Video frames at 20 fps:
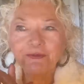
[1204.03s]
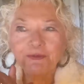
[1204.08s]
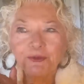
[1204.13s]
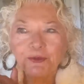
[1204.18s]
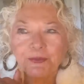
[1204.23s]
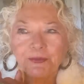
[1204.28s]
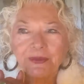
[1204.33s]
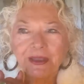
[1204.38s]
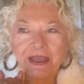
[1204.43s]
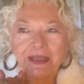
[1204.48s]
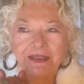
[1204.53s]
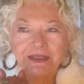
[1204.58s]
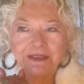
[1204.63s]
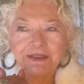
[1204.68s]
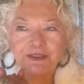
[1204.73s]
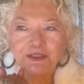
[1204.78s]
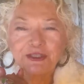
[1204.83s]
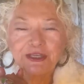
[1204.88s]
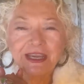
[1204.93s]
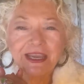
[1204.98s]
room,
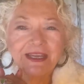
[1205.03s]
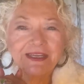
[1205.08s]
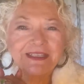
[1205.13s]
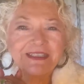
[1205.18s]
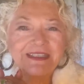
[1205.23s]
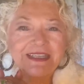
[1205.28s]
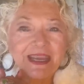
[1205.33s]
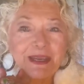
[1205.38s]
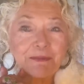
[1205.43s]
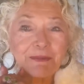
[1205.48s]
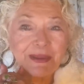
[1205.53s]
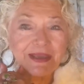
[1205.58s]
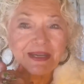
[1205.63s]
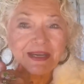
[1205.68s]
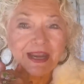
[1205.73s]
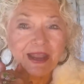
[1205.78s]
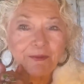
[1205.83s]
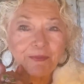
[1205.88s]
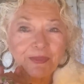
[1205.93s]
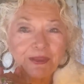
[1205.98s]
and she had a day bed
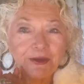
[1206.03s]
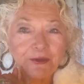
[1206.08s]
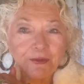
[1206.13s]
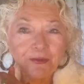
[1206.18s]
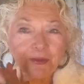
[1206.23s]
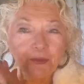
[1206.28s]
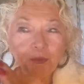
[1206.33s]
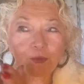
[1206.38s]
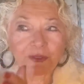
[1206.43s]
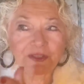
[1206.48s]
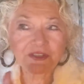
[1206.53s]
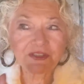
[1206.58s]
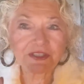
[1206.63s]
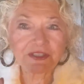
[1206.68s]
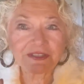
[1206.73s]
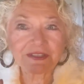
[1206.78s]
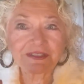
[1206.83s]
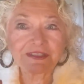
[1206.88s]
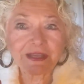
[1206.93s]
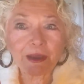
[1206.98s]
out there that
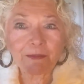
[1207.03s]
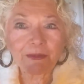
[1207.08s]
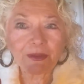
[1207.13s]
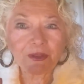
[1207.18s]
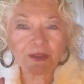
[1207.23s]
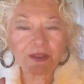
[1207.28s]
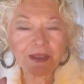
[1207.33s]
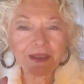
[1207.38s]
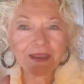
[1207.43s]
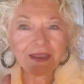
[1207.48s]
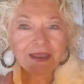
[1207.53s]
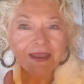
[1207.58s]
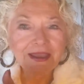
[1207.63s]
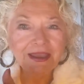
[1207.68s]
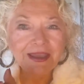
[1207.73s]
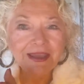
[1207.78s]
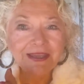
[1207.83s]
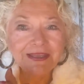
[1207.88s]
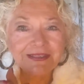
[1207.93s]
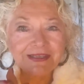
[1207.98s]
was double.
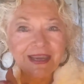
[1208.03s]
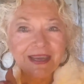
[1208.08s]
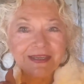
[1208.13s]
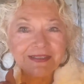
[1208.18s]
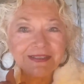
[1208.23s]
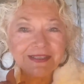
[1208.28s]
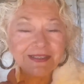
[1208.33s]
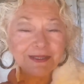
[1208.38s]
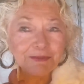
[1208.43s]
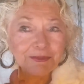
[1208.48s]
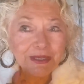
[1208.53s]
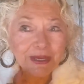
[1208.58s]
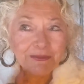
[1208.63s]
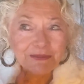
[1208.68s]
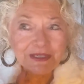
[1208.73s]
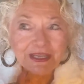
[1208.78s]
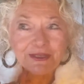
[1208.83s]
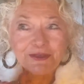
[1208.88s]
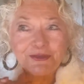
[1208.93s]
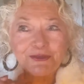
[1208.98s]
And
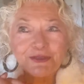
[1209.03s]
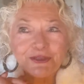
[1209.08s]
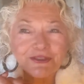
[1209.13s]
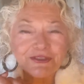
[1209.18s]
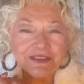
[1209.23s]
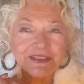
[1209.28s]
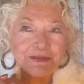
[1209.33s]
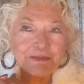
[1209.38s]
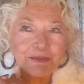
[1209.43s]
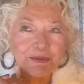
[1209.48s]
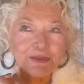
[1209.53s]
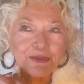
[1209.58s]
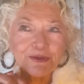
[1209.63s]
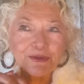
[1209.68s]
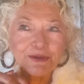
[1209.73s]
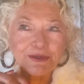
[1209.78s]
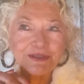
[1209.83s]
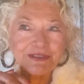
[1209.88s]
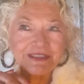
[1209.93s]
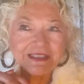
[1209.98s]
sometimes I used to sleep with
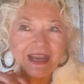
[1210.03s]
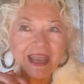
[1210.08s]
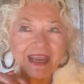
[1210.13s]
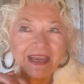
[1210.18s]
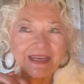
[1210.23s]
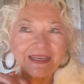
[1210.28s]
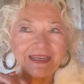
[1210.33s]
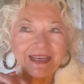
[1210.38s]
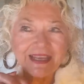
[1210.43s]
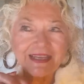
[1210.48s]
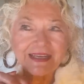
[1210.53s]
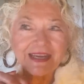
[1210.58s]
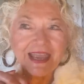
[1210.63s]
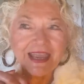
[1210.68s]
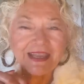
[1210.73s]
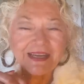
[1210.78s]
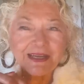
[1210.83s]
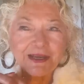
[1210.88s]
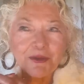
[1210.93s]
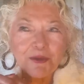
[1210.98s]
her at night, and
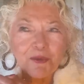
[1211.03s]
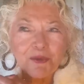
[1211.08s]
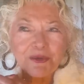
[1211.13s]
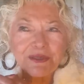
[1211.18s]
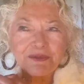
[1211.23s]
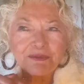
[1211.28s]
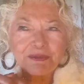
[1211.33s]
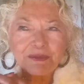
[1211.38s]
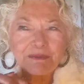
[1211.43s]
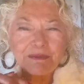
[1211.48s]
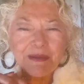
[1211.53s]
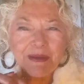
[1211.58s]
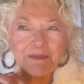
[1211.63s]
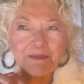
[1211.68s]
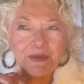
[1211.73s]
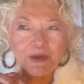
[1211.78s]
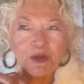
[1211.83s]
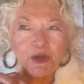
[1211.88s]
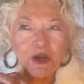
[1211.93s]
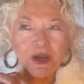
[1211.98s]
I always
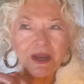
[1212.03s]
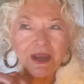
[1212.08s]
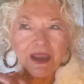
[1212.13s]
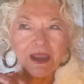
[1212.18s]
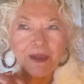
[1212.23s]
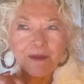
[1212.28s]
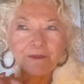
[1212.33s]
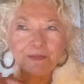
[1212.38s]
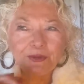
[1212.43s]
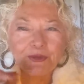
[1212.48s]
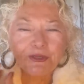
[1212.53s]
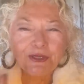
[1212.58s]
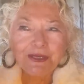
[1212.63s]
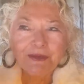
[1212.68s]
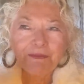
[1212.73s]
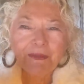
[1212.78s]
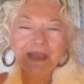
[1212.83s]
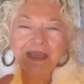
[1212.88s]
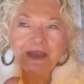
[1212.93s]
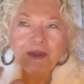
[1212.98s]
remember
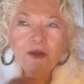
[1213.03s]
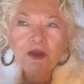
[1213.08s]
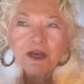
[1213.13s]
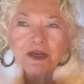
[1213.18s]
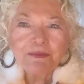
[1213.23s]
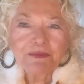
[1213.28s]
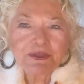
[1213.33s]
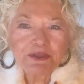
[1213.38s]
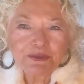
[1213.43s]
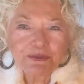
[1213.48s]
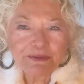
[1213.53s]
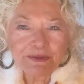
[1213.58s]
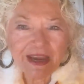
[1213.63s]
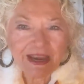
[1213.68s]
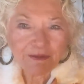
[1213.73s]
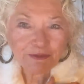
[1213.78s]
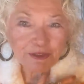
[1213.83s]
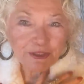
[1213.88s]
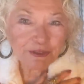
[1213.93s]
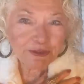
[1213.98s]
putting my arms
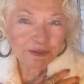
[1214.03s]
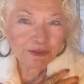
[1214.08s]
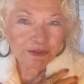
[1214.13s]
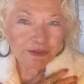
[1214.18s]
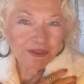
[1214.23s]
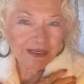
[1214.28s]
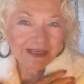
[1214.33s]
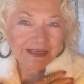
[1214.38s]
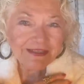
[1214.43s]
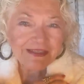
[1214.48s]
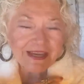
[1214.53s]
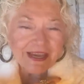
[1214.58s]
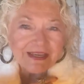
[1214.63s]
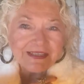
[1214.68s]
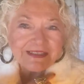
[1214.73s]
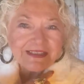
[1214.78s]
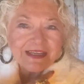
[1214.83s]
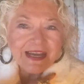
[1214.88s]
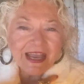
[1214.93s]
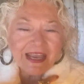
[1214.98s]
around her
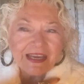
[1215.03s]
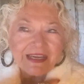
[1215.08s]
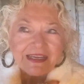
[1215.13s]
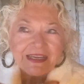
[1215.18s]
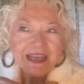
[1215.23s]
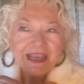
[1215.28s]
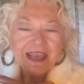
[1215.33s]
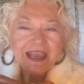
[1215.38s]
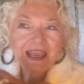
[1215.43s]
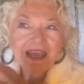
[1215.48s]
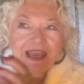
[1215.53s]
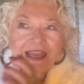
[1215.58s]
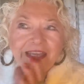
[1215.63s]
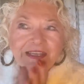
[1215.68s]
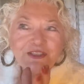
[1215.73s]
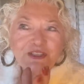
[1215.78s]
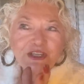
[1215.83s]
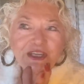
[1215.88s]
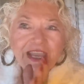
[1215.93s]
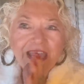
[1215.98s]
at night,
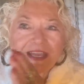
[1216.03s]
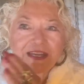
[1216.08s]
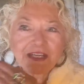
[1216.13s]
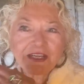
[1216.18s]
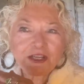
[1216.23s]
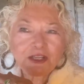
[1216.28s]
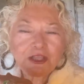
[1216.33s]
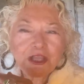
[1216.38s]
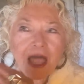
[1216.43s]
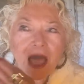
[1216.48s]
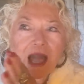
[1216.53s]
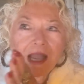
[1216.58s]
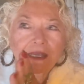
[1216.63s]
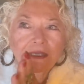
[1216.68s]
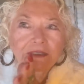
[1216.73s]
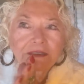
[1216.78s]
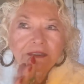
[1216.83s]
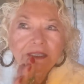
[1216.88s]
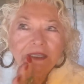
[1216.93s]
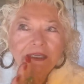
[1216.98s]
and she had a clock
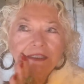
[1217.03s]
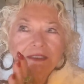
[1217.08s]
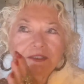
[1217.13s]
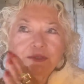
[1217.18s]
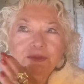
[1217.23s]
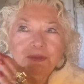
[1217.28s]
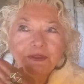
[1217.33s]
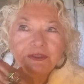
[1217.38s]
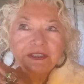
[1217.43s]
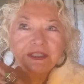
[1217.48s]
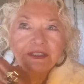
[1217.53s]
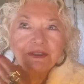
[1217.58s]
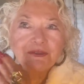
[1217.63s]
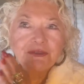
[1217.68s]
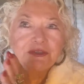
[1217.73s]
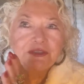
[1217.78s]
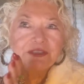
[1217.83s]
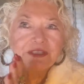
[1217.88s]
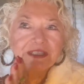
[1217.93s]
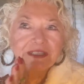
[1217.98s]
that you could hear
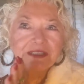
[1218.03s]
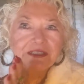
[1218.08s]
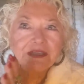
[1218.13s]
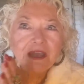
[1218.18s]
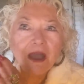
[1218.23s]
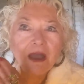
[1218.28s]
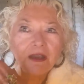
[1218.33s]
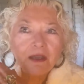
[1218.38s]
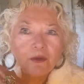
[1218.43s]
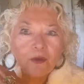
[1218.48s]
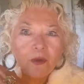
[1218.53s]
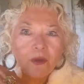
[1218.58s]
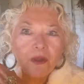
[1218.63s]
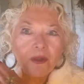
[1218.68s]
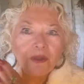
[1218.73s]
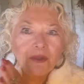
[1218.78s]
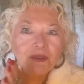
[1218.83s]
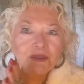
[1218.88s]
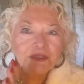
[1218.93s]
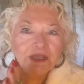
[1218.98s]
the tick-tock
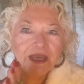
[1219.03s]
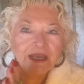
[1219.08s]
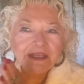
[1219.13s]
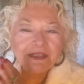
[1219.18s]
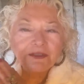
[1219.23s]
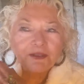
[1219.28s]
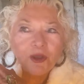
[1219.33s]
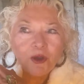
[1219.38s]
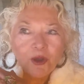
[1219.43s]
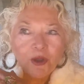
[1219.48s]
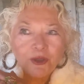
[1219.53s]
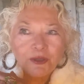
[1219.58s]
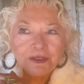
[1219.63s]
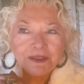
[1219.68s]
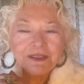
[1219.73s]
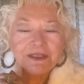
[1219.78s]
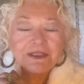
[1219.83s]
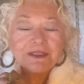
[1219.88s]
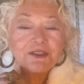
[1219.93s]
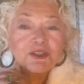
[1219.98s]
all night long.
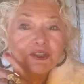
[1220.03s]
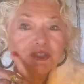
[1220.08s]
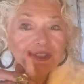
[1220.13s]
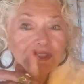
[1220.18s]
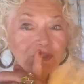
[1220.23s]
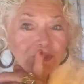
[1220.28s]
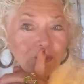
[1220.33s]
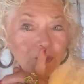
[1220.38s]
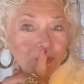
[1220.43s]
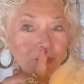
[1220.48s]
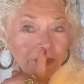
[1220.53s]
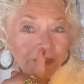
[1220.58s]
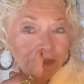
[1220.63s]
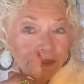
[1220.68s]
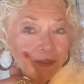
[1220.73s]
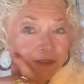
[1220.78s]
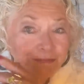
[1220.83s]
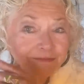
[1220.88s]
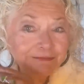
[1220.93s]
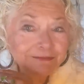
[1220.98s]
She snored.